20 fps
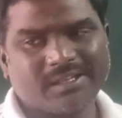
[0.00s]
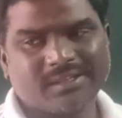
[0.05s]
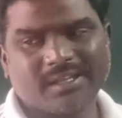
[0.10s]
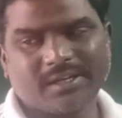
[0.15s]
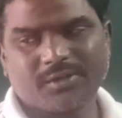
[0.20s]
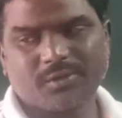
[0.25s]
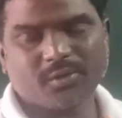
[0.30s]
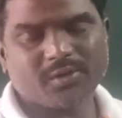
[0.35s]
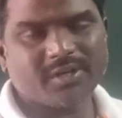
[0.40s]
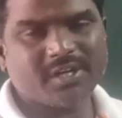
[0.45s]

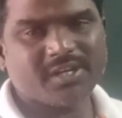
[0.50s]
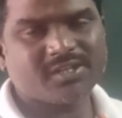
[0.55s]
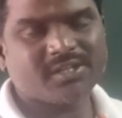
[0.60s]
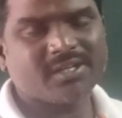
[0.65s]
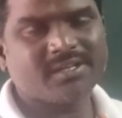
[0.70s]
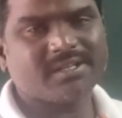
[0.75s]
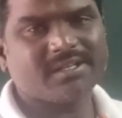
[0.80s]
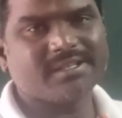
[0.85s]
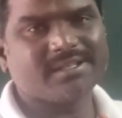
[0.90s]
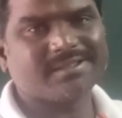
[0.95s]
That
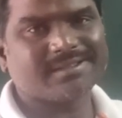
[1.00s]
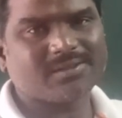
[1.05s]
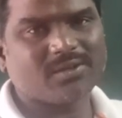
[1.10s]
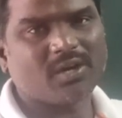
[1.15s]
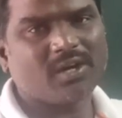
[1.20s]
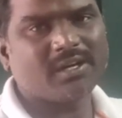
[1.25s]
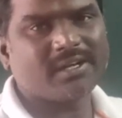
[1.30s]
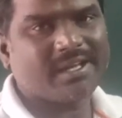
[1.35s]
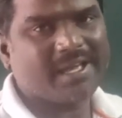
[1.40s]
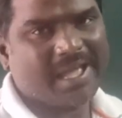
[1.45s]
rotation is
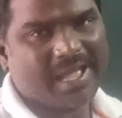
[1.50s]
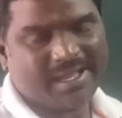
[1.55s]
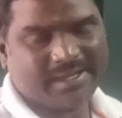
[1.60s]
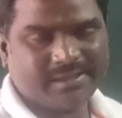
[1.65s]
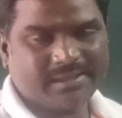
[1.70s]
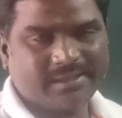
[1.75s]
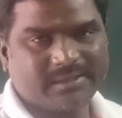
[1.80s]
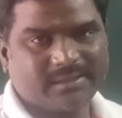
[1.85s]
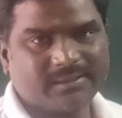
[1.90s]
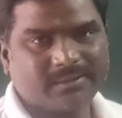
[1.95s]
called
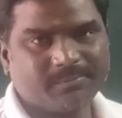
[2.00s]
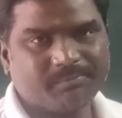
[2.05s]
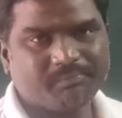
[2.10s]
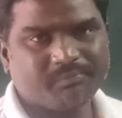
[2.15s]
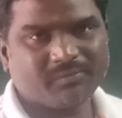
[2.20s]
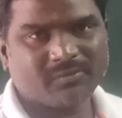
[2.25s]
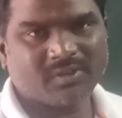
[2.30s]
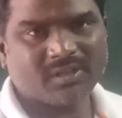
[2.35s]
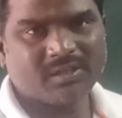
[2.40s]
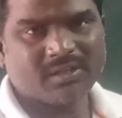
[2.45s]
angle.
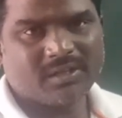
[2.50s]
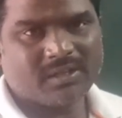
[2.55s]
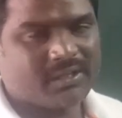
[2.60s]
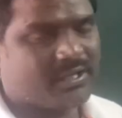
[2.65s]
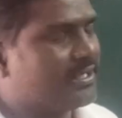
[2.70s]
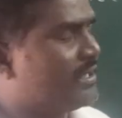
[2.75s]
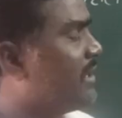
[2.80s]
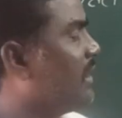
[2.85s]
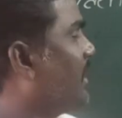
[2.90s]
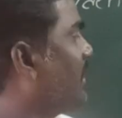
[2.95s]

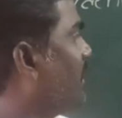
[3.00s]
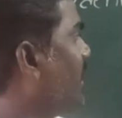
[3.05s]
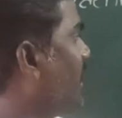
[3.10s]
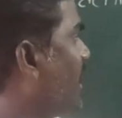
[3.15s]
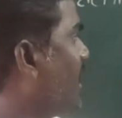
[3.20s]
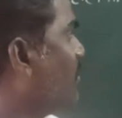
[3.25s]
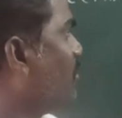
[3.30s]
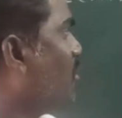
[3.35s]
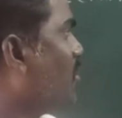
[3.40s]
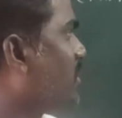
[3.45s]
Okay, the
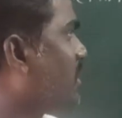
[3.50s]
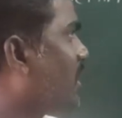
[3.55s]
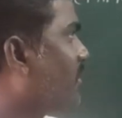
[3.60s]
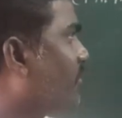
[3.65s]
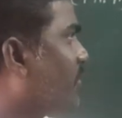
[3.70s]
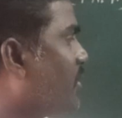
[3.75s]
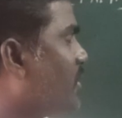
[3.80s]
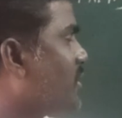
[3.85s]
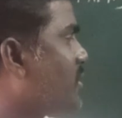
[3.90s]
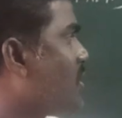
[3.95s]
amount
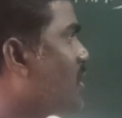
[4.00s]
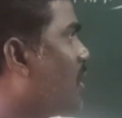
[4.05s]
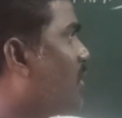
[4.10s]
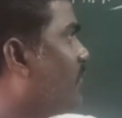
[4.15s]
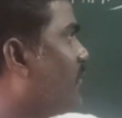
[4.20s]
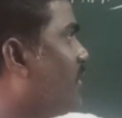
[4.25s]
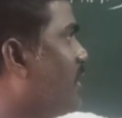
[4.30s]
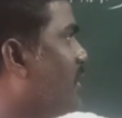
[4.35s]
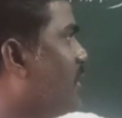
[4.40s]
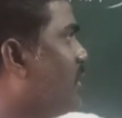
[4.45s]
of rotation
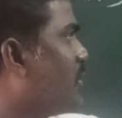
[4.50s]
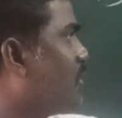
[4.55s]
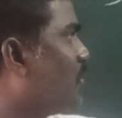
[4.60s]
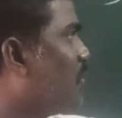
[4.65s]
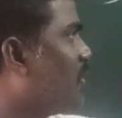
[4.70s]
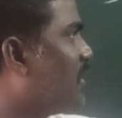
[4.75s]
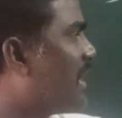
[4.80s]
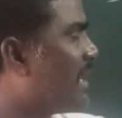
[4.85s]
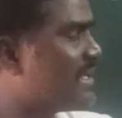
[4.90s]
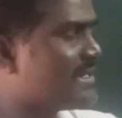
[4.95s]
of any
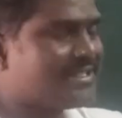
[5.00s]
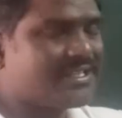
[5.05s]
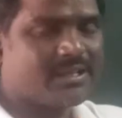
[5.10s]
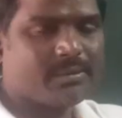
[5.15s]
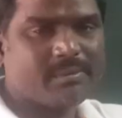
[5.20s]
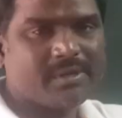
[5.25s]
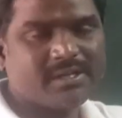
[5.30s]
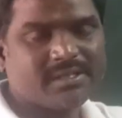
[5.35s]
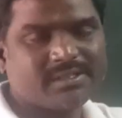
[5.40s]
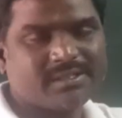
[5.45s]
two line
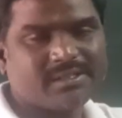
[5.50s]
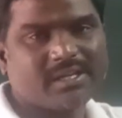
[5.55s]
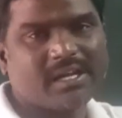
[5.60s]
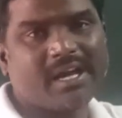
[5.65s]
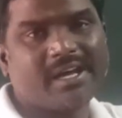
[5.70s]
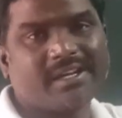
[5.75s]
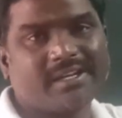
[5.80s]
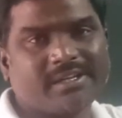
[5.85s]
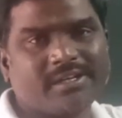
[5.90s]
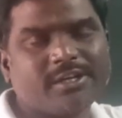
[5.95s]
segments
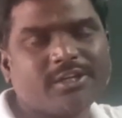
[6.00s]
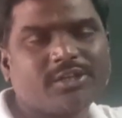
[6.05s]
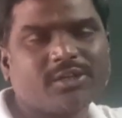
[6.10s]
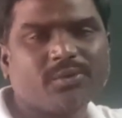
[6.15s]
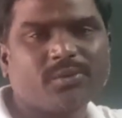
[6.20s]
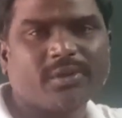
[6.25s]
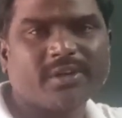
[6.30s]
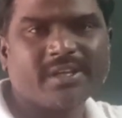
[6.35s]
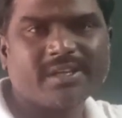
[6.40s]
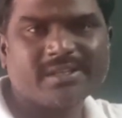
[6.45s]
or any
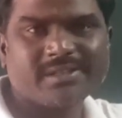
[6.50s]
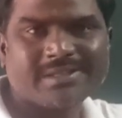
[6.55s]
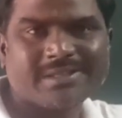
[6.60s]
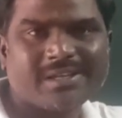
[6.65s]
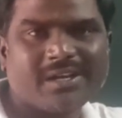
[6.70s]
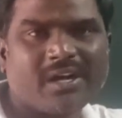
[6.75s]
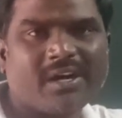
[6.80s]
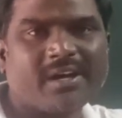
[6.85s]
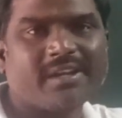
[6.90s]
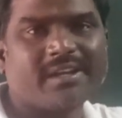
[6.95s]
two rays
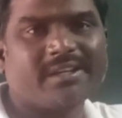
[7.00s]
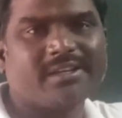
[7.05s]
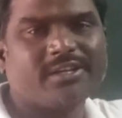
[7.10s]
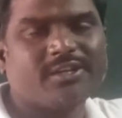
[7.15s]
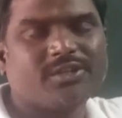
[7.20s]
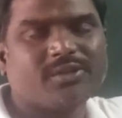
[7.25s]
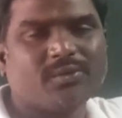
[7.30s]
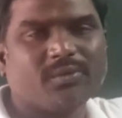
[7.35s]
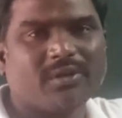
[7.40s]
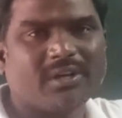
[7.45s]
or
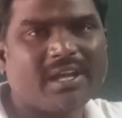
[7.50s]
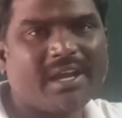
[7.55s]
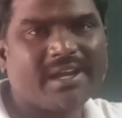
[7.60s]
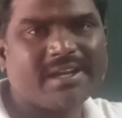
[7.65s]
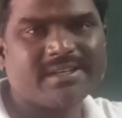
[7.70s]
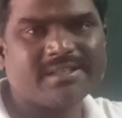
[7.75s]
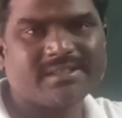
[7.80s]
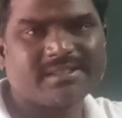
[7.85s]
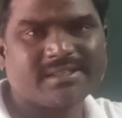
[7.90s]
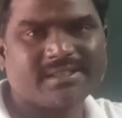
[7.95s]
any two
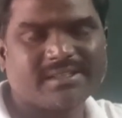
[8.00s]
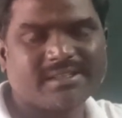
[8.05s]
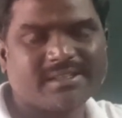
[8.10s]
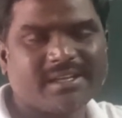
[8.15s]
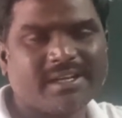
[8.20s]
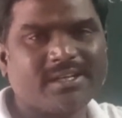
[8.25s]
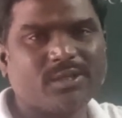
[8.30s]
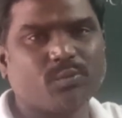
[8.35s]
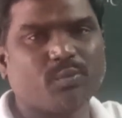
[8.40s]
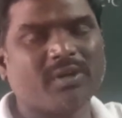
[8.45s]
lines
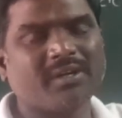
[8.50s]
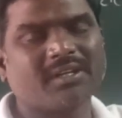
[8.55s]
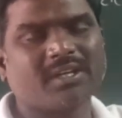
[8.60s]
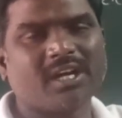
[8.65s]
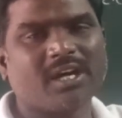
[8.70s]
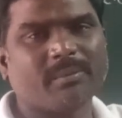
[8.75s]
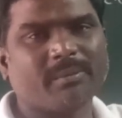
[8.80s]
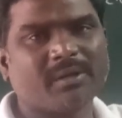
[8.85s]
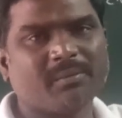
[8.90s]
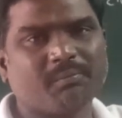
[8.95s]
at one
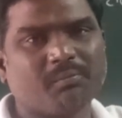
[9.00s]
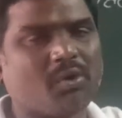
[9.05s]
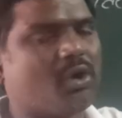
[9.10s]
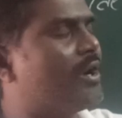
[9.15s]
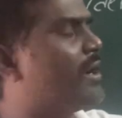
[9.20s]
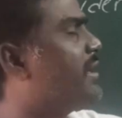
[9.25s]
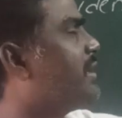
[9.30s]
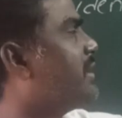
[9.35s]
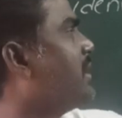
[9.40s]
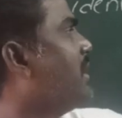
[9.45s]
common
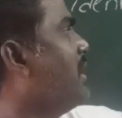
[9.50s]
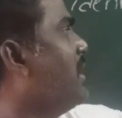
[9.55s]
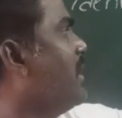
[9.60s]
point.